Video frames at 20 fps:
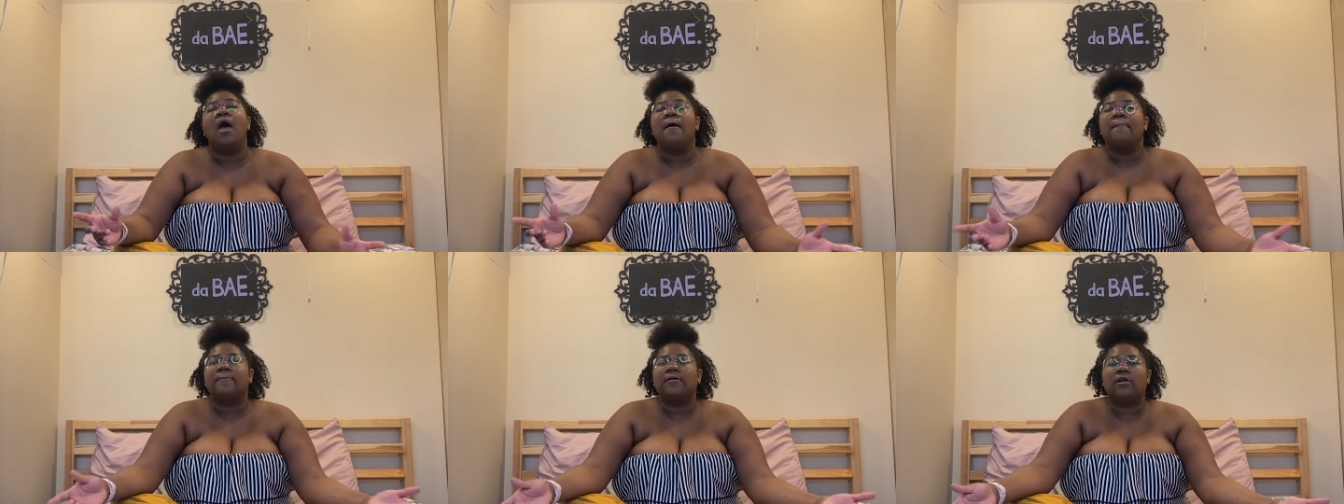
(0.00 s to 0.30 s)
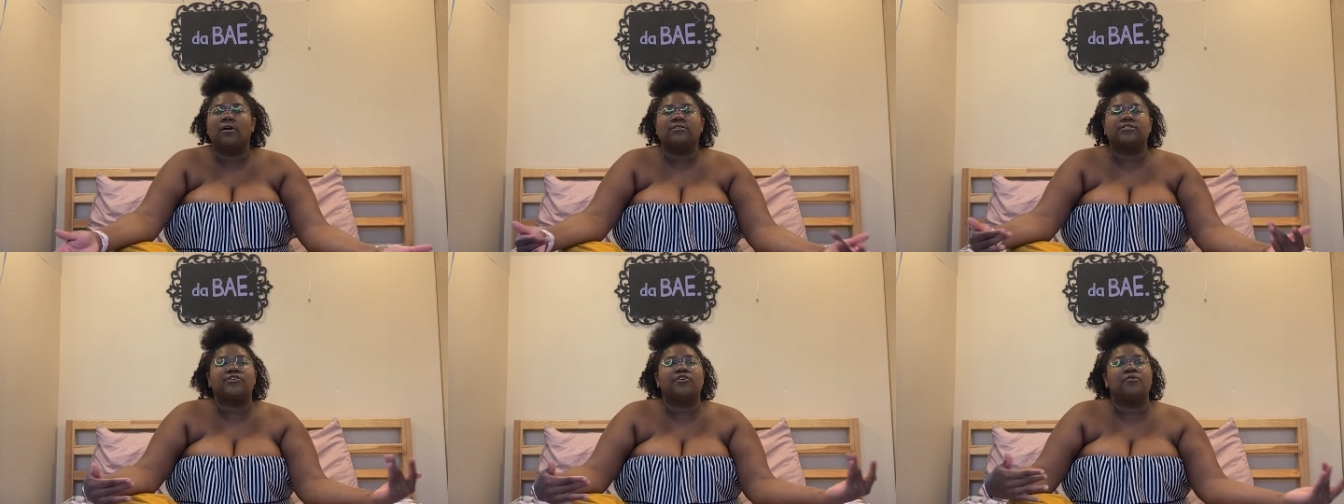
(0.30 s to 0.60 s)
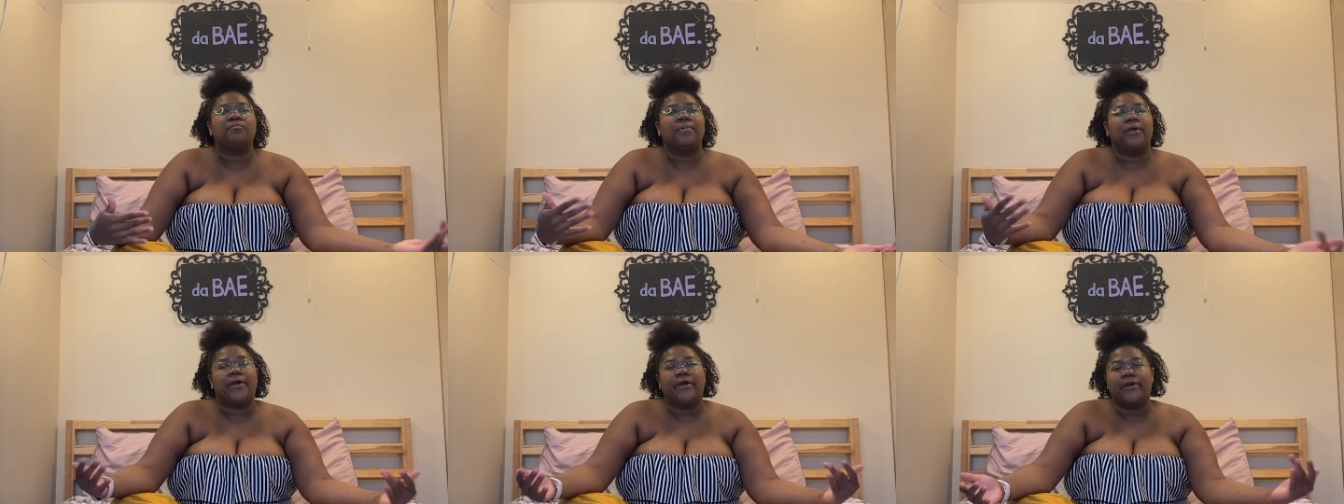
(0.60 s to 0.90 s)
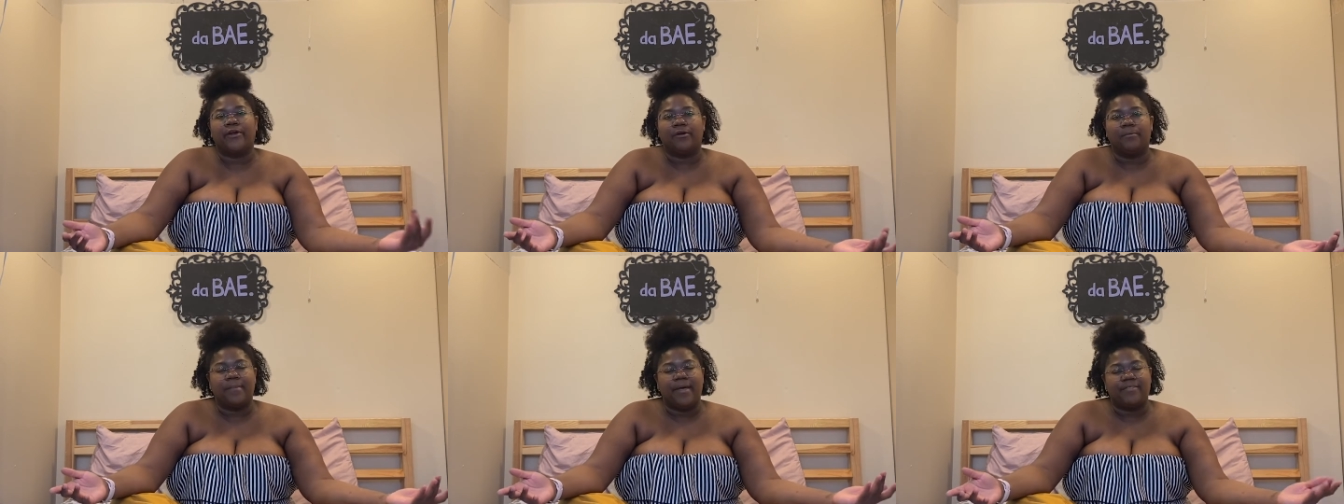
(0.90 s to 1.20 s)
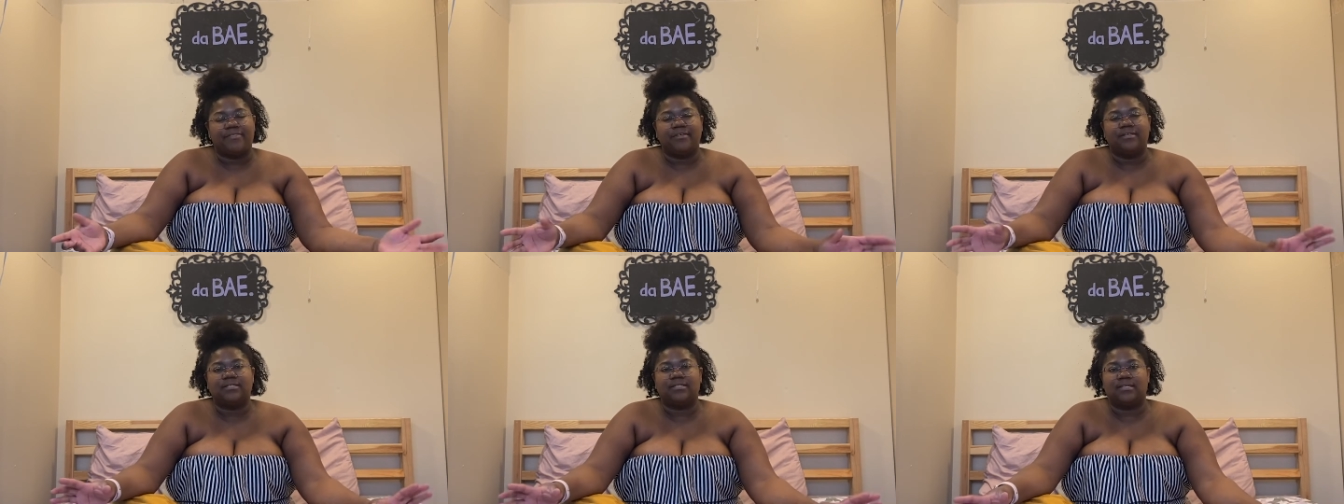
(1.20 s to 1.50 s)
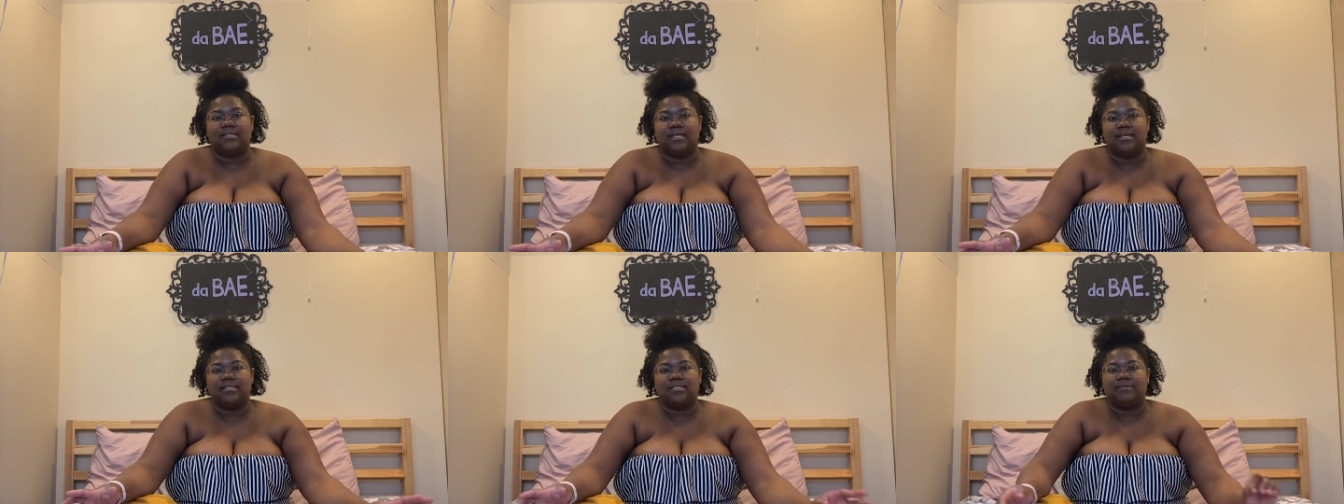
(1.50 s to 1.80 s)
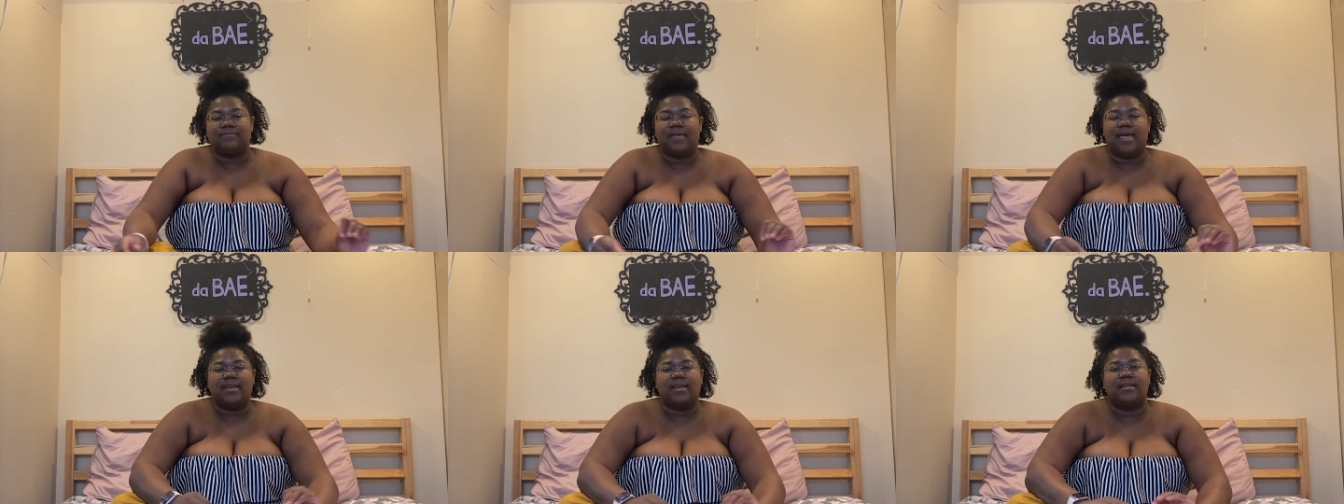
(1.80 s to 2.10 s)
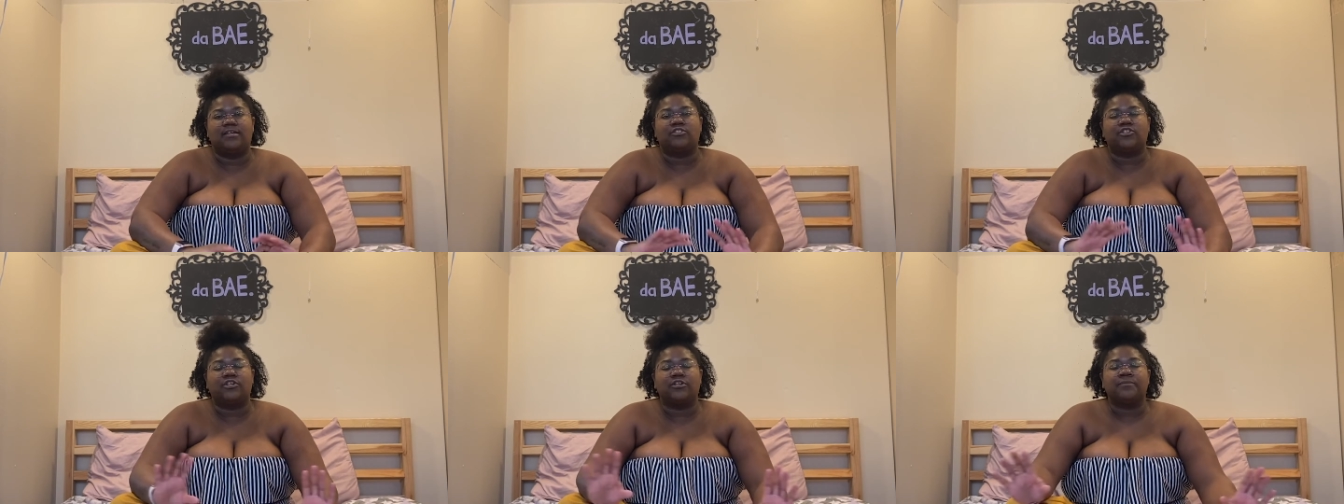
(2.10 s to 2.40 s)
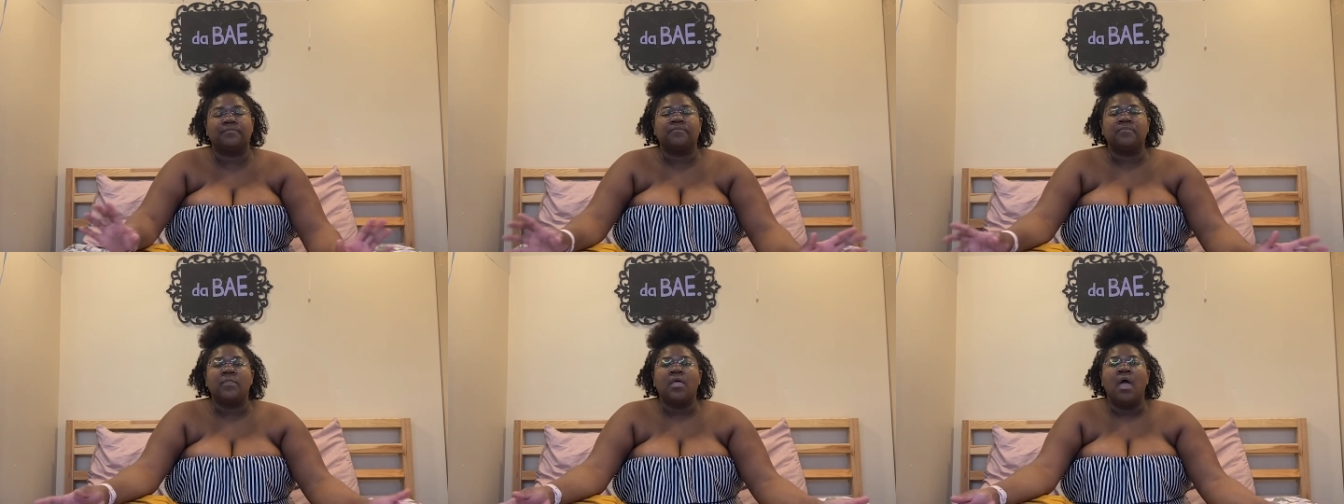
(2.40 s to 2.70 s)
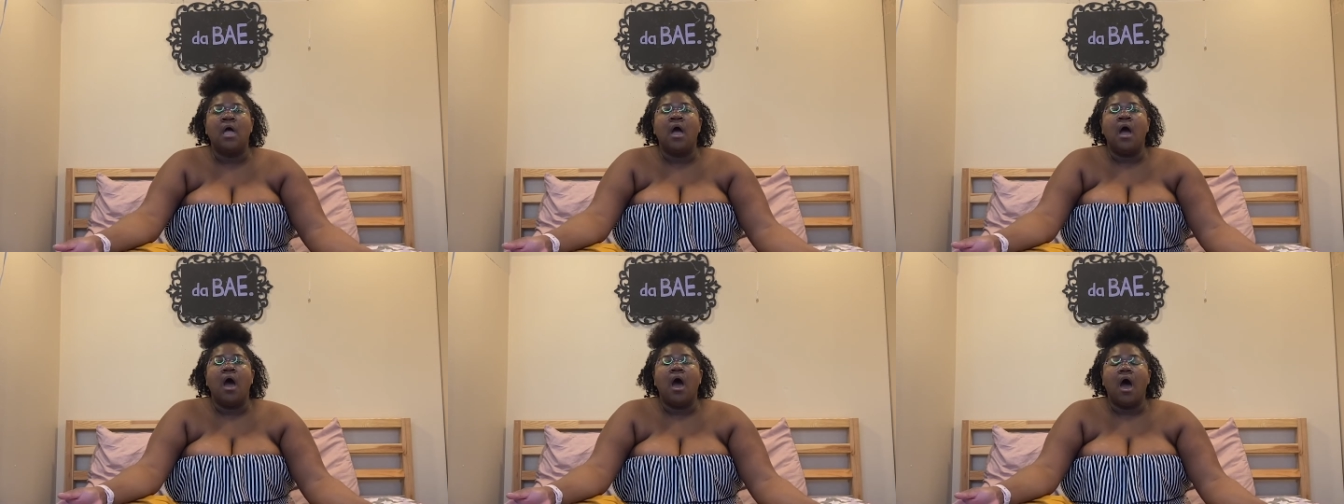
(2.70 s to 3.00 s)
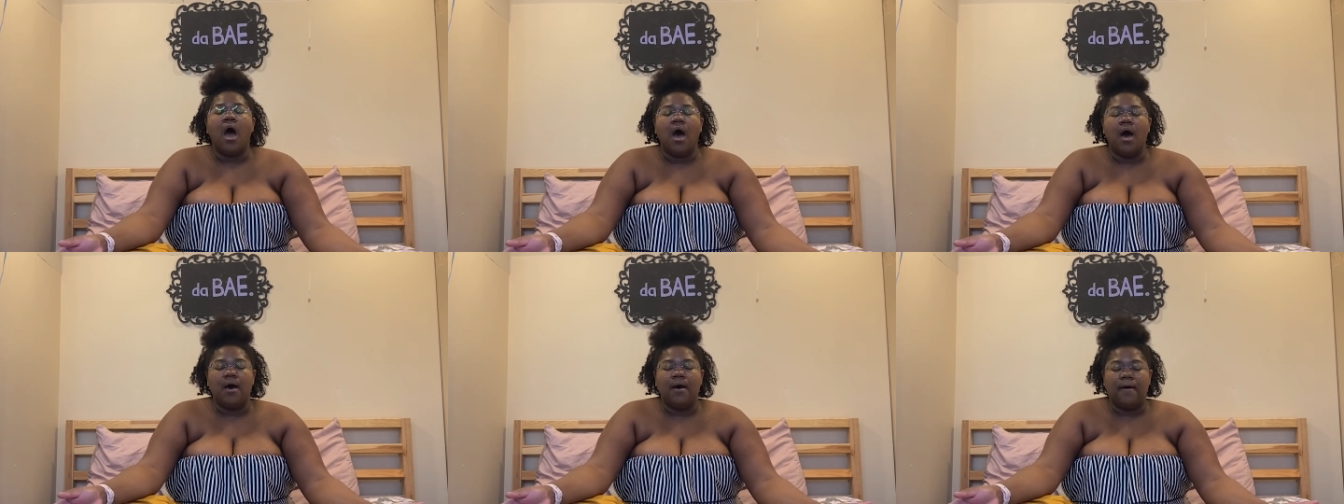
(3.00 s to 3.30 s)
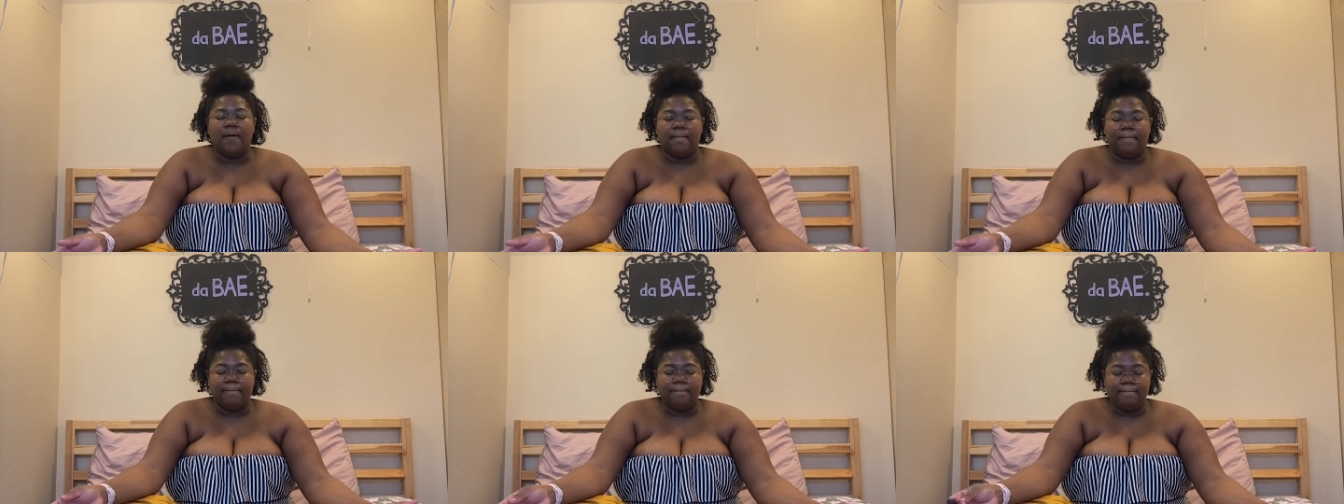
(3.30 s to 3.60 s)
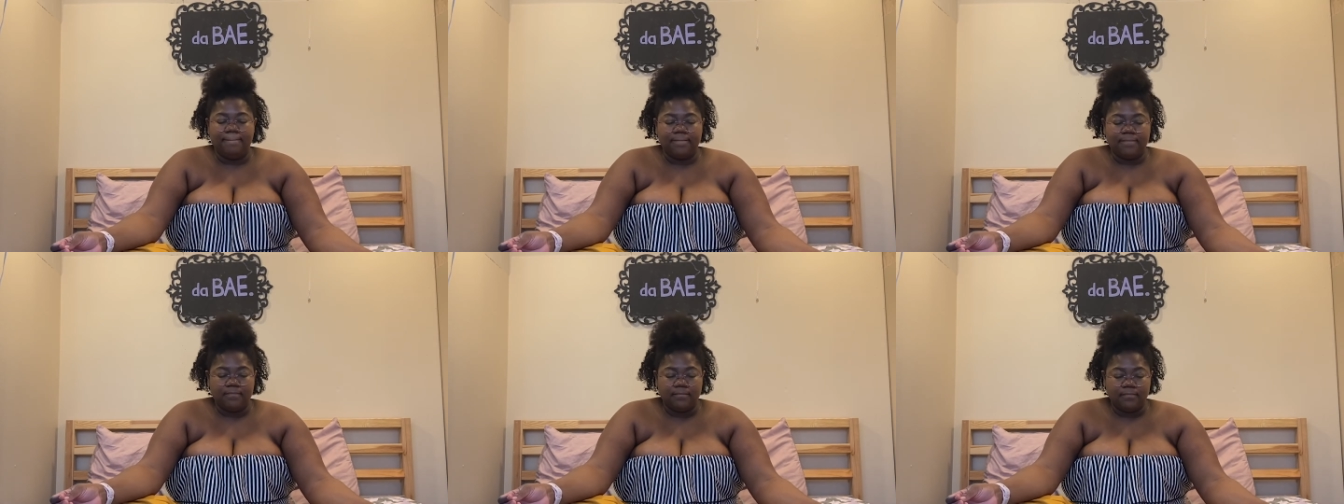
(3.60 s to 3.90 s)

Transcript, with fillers: but also barrier methods and things of that nature. Um,